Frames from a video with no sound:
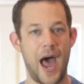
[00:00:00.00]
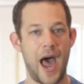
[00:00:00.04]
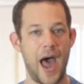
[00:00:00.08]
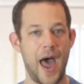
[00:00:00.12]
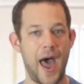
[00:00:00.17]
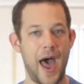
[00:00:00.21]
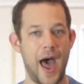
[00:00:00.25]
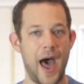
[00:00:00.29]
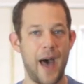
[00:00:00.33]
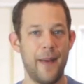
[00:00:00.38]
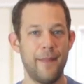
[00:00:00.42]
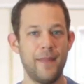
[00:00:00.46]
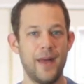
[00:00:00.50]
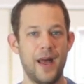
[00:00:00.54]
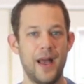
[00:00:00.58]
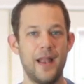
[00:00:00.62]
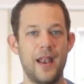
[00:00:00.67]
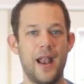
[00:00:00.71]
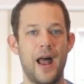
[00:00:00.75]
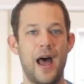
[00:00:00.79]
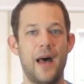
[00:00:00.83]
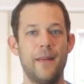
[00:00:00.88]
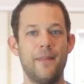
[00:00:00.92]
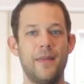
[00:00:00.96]
I'm
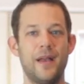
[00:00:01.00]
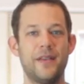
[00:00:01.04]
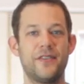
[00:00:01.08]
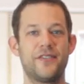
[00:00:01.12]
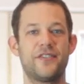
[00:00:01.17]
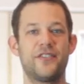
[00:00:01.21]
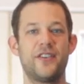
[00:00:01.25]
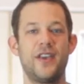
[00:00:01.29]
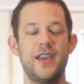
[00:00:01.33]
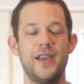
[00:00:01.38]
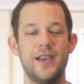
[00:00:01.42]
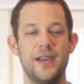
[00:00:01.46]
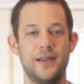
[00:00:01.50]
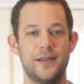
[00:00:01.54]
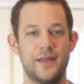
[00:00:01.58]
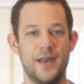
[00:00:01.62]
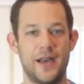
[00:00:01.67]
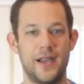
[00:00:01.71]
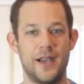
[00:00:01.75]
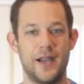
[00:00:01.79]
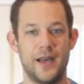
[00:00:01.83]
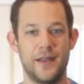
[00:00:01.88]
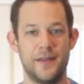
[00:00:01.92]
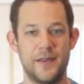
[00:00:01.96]
not saying
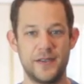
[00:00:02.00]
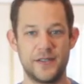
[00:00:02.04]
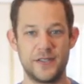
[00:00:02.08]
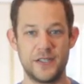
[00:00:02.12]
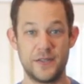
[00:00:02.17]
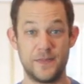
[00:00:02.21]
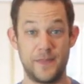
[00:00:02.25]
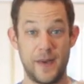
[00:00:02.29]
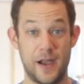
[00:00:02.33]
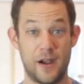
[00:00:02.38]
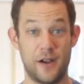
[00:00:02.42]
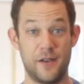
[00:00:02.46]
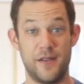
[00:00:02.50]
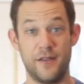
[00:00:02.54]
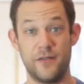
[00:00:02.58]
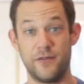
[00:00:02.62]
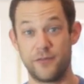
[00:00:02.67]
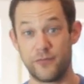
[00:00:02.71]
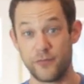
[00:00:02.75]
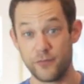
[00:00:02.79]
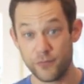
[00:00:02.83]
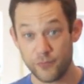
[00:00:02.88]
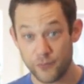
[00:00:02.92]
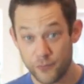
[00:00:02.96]
that this is better
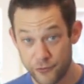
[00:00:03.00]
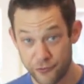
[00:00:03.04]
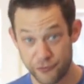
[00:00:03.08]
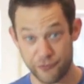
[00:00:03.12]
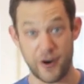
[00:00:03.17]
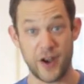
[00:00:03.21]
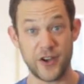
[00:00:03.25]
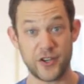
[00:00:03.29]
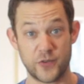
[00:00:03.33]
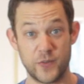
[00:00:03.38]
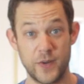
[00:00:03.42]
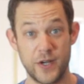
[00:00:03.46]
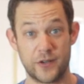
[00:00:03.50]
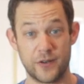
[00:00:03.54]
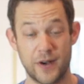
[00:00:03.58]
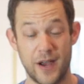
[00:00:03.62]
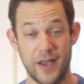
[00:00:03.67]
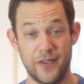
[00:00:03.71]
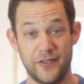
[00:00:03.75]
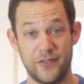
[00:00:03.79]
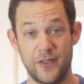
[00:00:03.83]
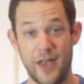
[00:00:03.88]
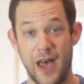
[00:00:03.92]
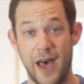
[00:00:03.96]
than fresh wheatgrass.